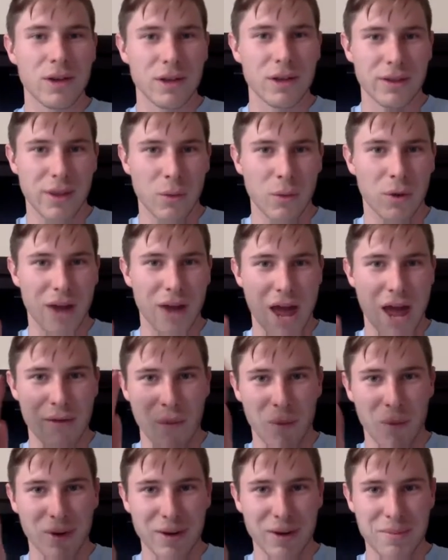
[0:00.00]
They want
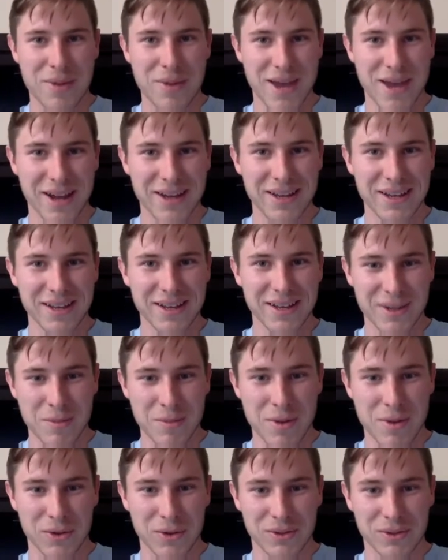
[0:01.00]
everyone to pick the
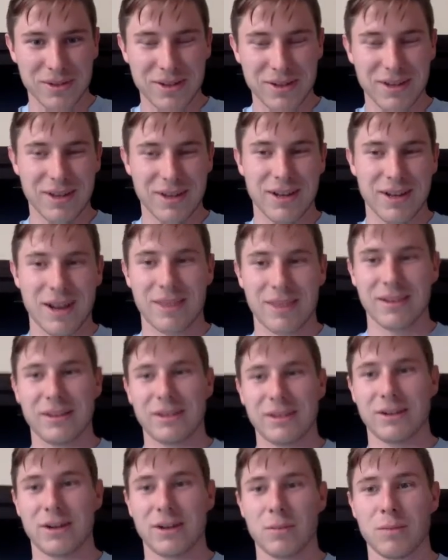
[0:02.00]
Bills, and I think they're
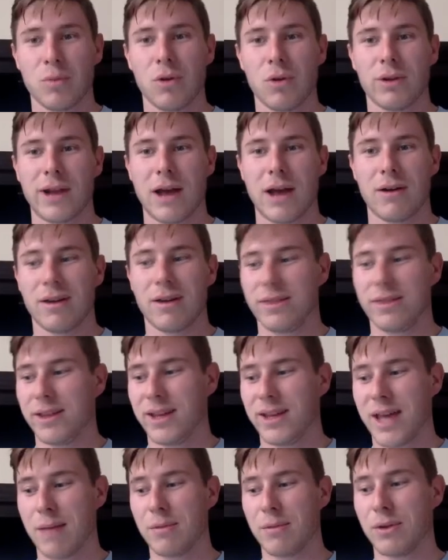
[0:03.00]
going to pull it out. I think
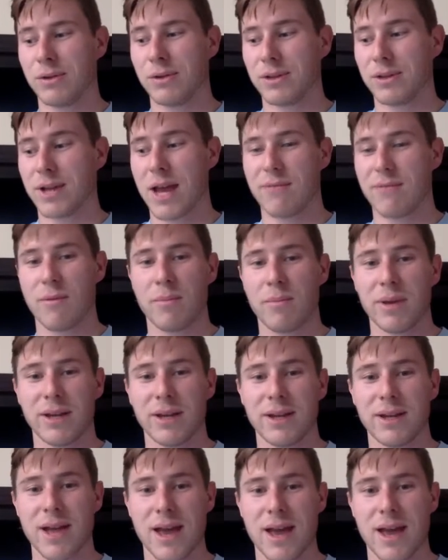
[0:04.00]
Cam Newton's going to have a big day.